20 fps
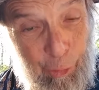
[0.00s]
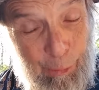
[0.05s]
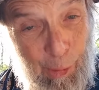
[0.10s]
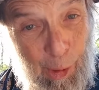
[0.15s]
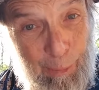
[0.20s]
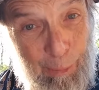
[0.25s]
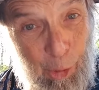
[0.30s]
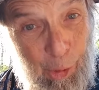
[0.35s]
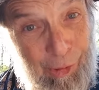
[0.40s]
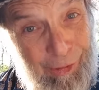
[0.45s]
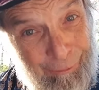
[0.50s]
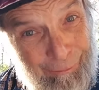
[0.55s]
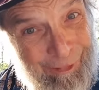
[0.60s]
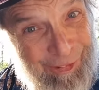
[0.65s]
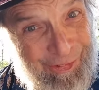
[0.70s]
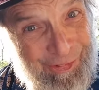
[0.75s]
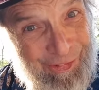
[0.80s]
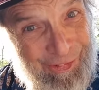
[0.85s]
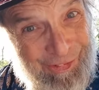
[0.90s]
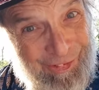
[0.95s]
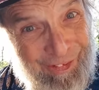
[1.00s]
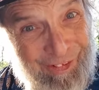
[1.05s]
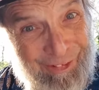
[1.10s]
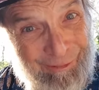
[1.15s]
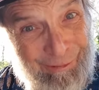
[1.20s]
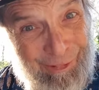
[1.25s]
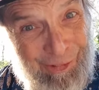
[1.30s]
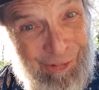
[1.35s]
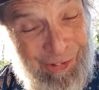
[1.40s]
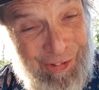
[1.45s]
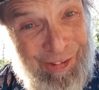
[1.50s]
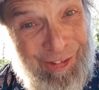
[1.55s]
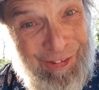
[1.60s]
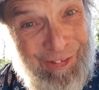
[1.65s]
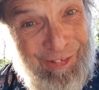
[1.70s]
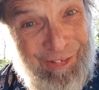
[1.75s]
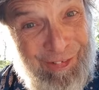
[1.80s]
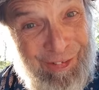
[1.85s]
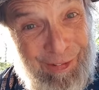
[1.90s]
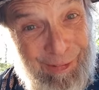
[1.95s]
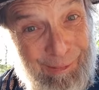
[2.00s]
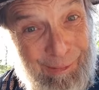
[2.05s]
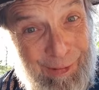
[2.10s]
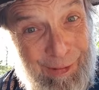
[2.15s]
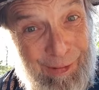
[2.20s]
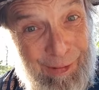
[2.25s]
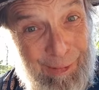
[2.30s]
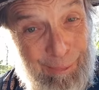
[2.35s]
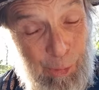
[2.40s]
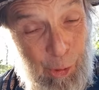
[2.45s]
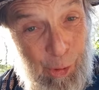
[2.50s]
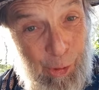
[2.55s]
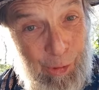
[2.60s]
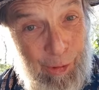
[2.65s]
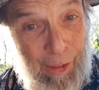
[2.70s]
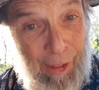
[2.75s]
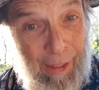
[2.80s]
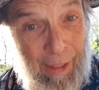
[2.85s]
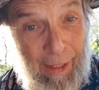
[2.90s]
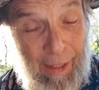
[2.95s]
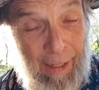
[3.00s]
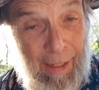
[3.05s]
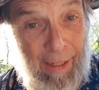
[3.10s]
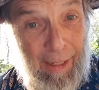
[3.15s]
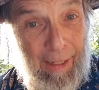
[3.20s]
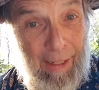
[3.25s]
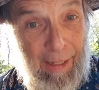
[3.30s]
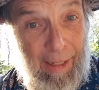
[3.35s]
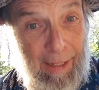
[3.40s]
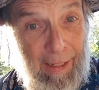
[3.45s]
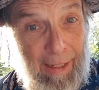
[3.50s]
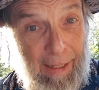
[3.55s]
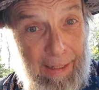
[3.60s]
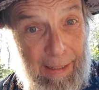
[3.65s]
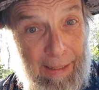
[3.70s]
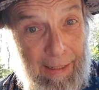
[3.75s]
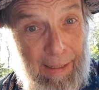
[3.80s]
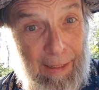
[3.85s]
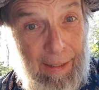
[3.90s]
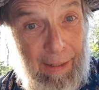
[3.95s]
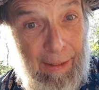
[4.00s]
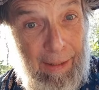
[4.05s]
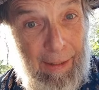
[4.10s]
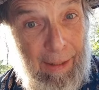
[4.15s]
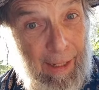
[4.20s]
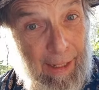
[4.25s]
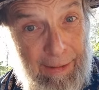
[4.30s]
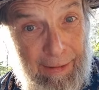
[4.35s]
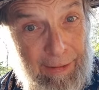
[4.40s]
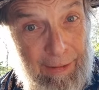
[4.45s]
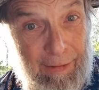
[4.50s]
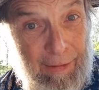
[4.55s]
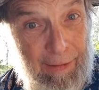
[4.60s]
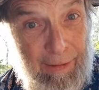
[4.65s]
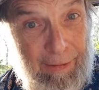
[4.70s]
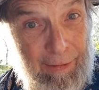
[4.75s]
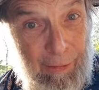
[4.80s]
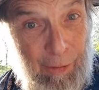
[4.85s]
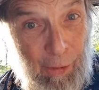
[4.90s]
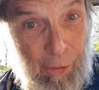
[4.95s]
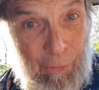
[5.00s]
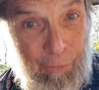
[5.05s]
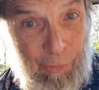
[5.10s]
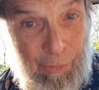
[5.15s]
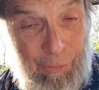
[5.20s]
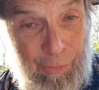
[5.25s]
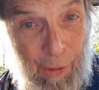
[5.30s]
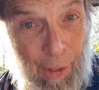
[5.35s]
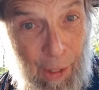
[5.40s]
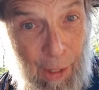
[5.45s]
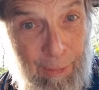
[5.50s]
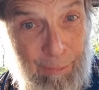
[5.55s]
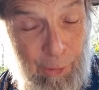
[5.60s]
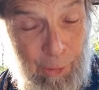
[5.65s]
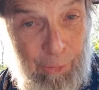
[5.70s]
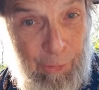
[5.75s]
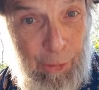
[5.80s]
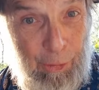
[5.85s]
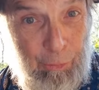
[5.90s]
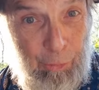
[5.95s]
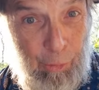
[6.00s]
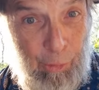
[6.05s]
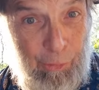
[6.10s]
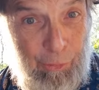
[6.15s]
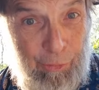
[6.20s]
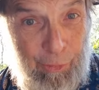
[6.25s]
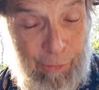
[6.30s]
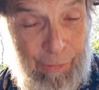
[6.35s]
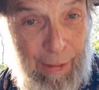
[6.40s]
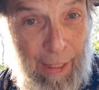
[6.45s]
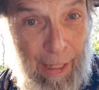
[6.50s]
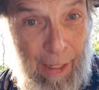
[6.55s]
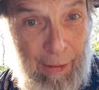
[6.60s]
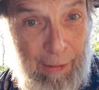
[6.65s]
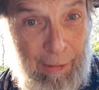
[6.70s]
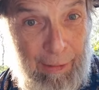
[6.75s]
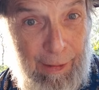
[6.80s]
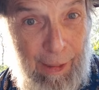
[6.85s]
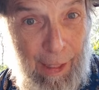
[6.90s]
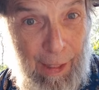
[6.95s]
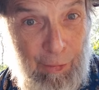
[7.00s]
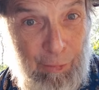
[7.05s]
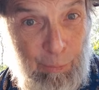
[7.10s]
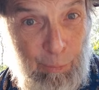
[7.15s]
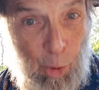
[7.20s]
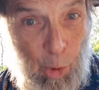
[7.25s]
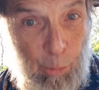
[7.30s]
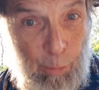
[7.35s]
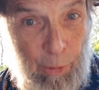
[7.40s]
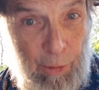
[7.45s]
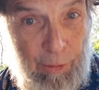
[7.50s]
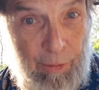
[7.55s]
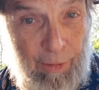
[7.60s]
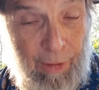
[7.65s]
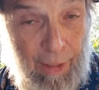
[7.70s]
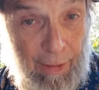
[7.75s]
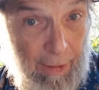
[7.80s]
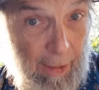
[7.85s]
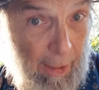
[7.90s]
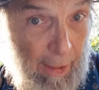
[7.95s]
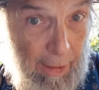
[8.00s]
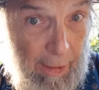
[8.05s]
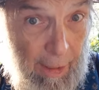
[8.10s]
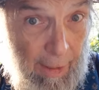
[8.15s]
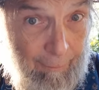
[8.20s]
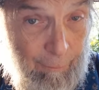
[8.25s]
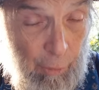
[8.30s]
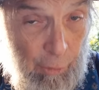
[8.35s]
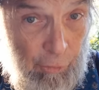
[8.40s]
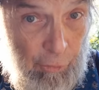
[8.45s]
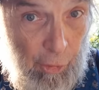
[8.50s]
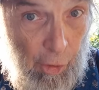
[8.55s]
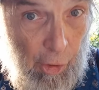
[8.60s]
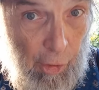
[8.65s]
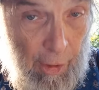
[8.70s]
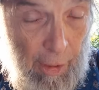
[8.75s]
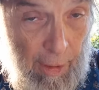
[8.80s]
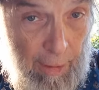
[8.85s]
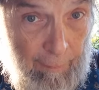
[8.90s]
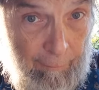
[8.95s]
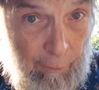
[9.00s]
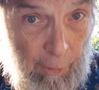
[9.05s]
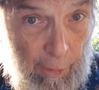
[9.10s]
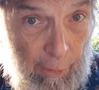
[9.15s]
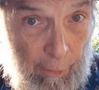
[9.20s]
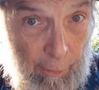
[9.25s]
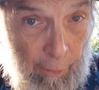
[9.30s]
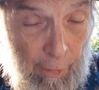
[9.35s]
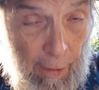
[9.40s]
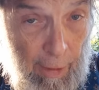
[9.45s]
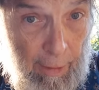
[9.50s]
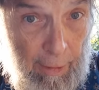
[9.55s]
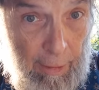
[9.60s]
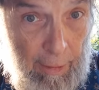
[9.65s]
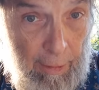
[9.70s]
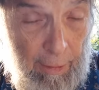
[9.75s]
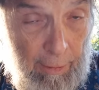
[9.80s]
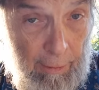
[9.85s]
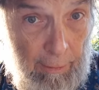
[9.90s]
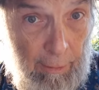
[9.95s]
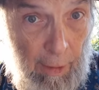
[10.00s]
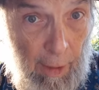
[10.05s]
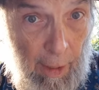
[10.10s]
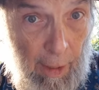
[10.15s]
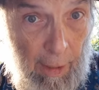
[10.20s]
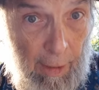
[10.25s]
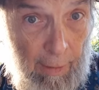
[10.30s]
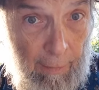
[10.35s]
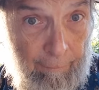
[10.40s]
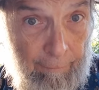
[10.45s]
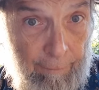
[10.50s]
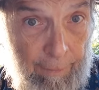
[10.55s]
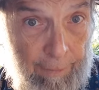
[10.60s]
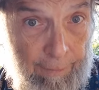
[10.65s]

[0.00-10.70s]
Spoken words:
my book, which it is in the book. And I didn't know at the time, but this was the last moment that I ever saw Eight Finger Eddie alive.